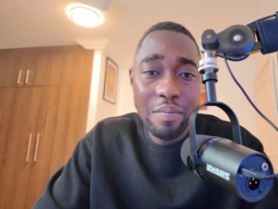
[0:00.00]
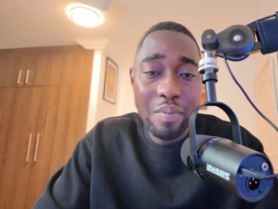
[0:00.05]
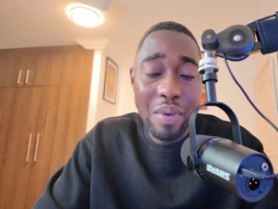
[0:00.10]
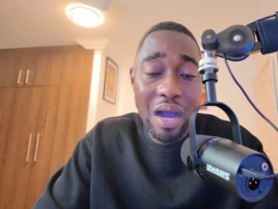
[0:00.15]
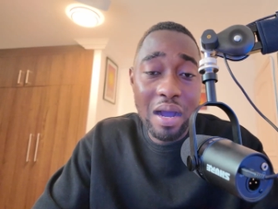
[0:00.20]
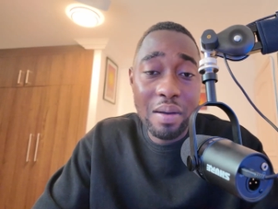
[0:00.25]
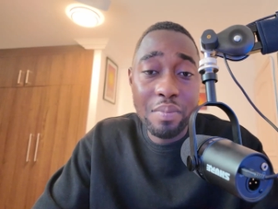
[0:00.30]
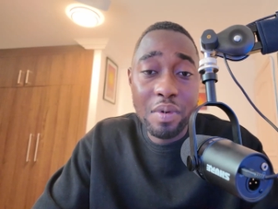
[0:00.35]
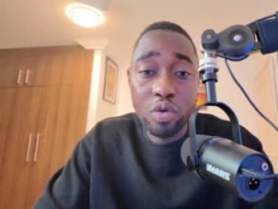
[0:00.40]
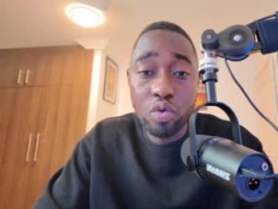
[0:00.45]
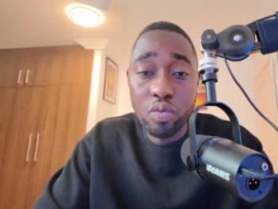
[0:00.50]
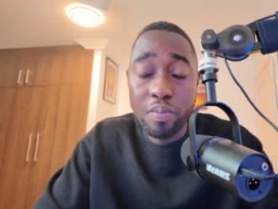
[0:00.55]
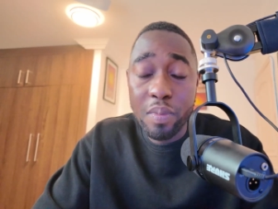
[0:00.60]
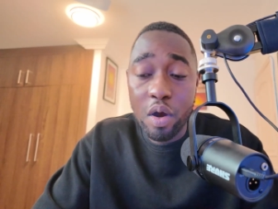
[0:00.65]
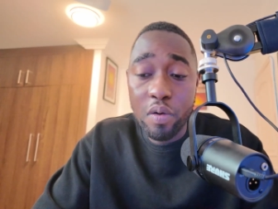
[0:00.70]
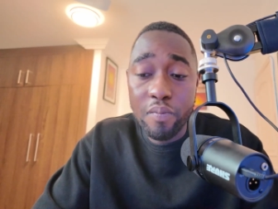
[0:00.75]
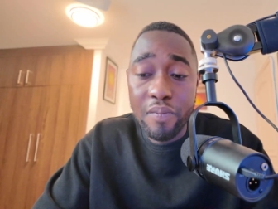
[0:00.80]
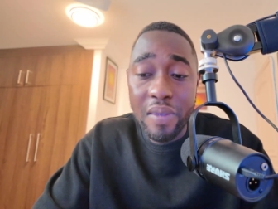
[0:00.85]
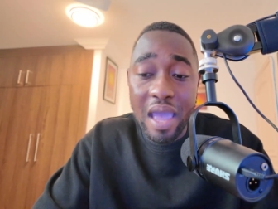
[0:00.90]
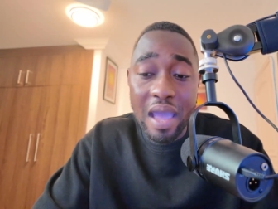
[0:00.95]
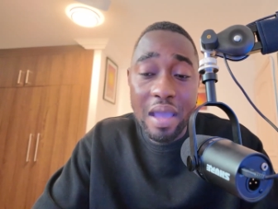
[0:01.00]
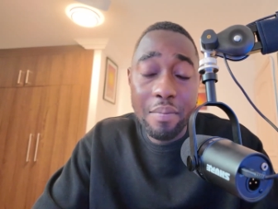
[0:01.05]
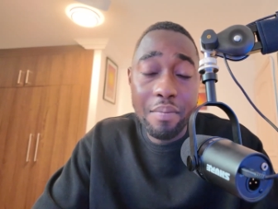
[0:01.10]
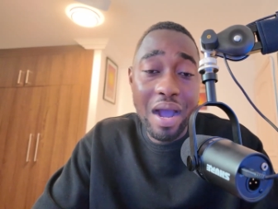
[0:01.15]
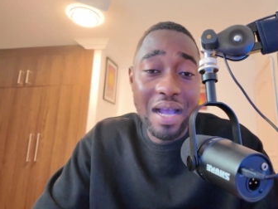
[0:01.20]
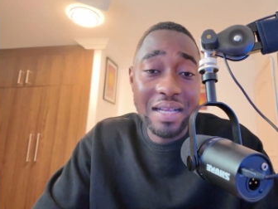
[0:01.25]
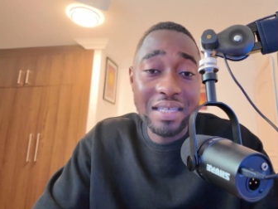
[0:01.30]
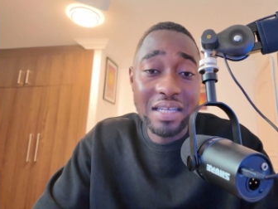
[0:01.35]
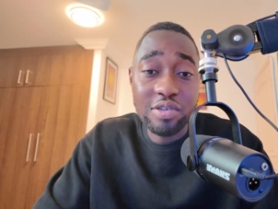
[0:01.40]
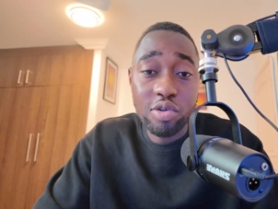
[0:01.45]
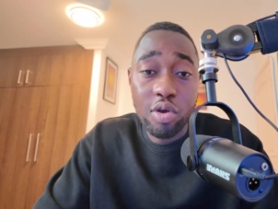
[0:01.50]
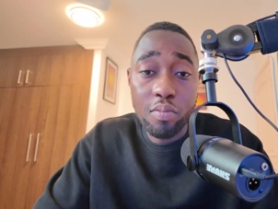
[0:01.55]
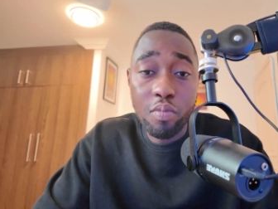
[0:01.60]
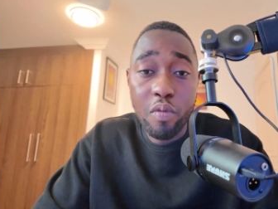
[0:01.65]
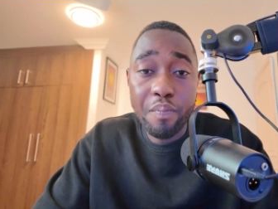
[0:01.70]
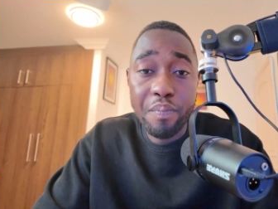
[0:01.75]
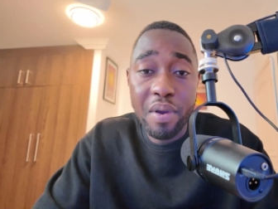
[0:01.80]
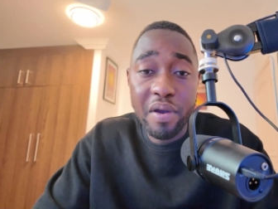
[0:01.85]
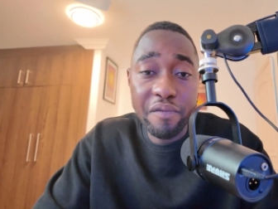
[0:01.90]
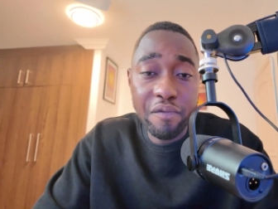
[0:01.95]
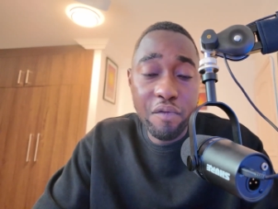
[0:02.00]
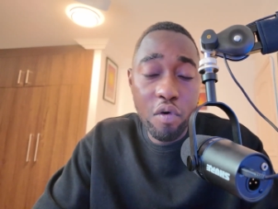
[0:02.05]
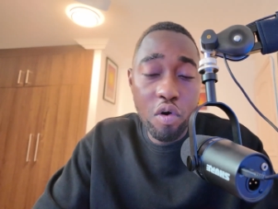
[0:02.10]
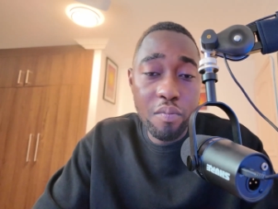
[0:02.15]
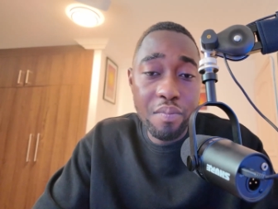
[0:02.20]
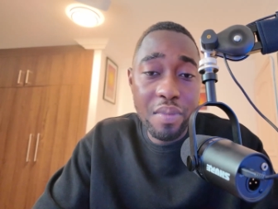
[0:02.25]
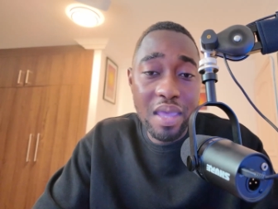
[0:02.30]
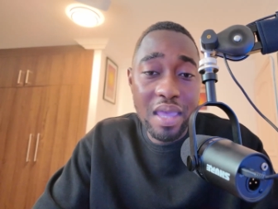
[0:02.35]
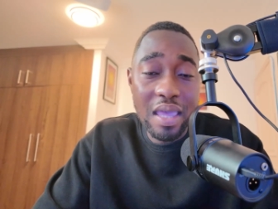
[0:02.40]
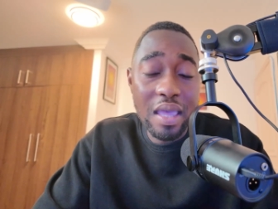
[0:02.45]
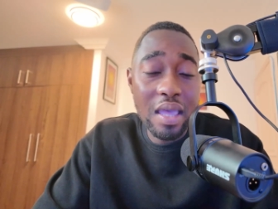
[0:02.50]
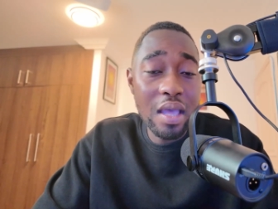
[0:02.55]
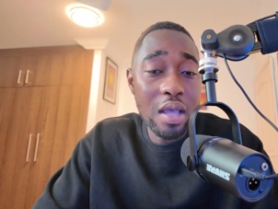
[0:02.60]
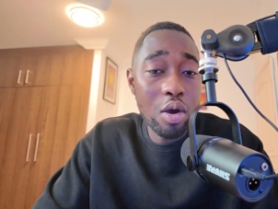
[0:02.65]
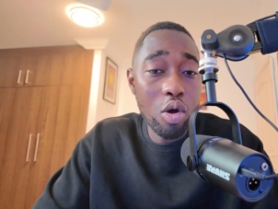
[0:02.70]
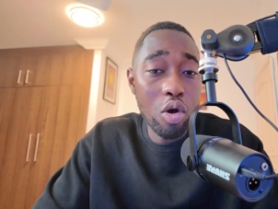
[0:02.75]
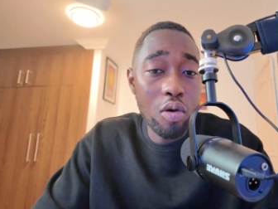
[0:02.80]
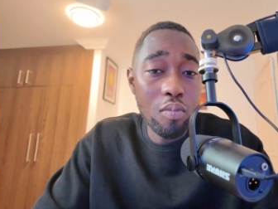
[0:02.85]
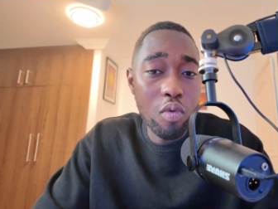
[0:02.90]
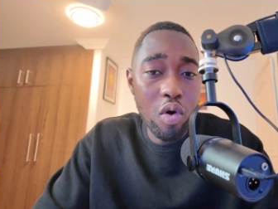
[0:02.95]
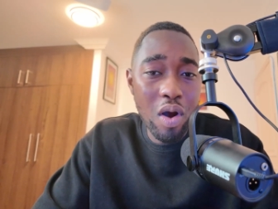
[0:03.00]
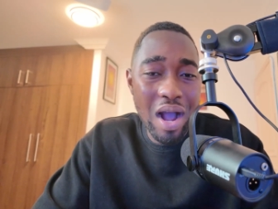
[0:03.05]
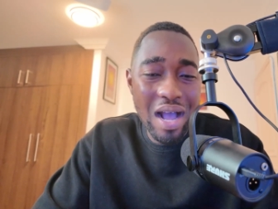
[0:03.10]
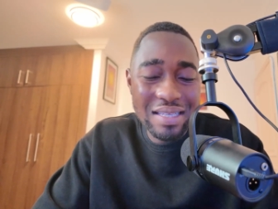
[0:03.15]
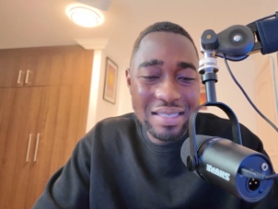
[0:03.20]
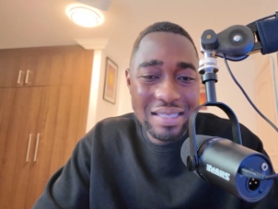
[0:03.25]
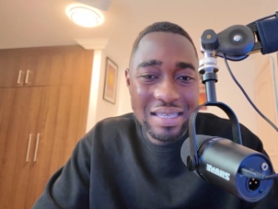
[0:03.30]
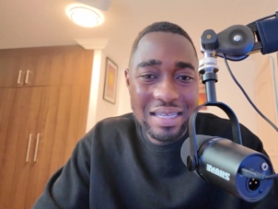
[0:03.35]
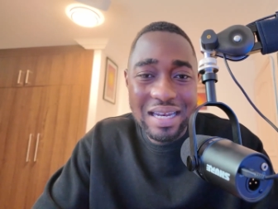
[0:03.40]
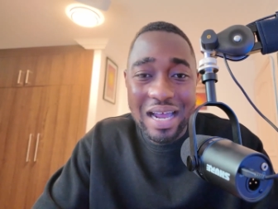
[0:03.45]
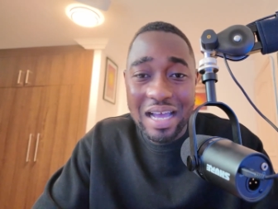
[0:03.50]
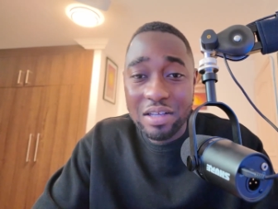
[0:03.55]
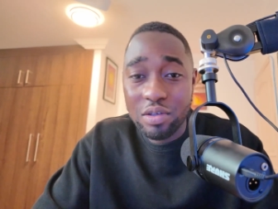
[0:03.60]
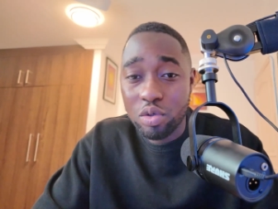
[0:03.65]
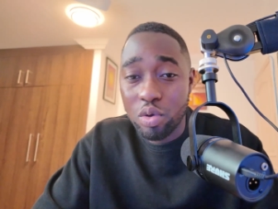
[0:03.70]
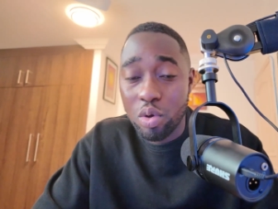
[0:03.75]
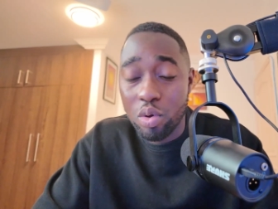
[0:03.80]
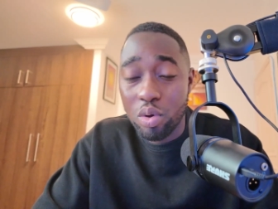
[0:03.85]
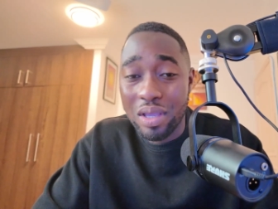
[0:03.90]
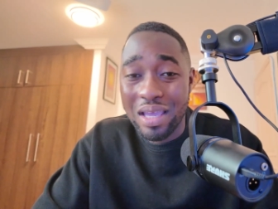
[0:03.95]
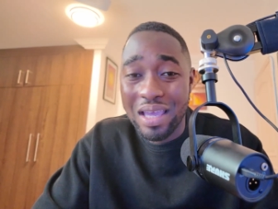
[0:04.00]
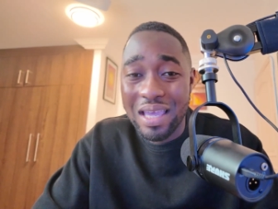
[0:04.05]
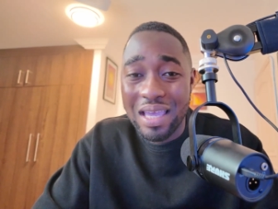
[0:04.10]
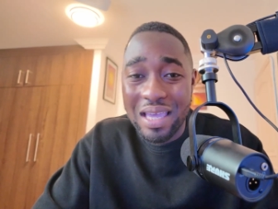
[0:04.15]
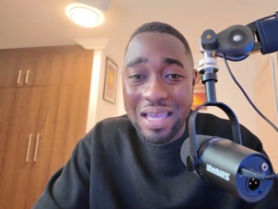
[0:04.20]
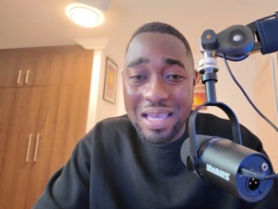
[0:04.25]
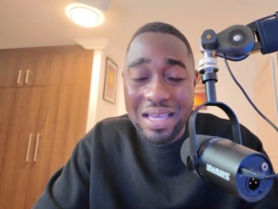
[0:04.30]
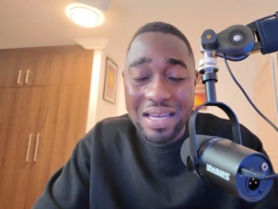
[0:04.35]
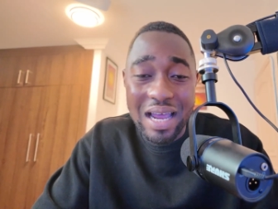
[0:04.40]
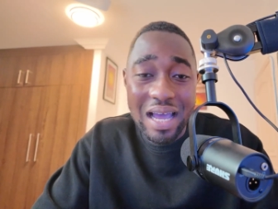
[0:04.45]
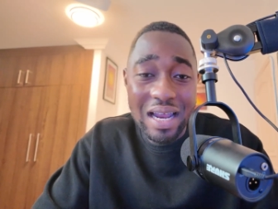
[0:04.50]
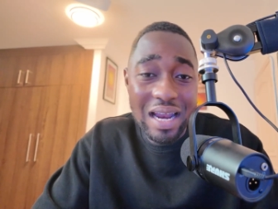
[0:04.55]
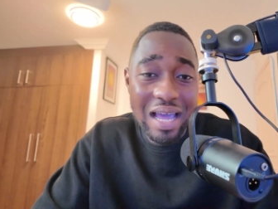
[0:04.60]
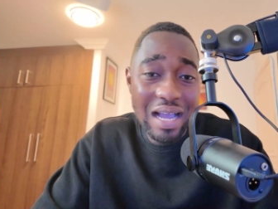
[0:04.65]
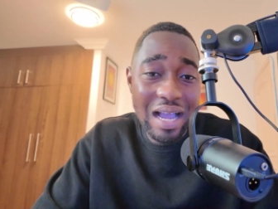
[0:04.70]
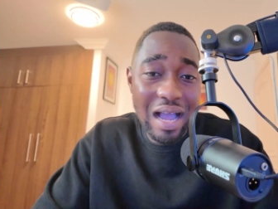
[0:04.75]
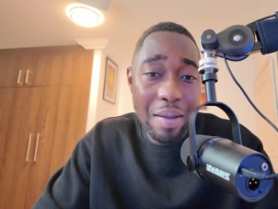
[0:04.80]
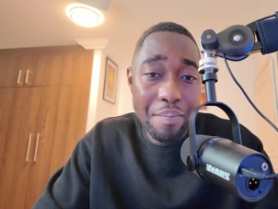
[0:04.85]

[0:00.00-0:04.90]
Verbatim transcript: Mahamudu Bawumia matches or more performing or more aseda song in an a